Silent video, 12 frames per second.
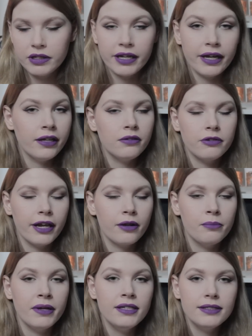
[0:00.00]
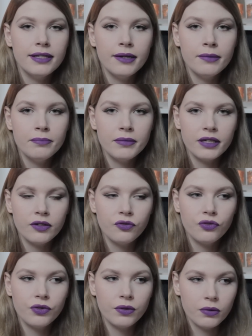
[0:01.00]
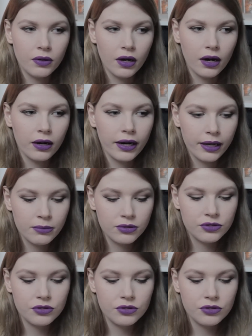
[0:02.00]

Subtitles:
can recommend them if you are able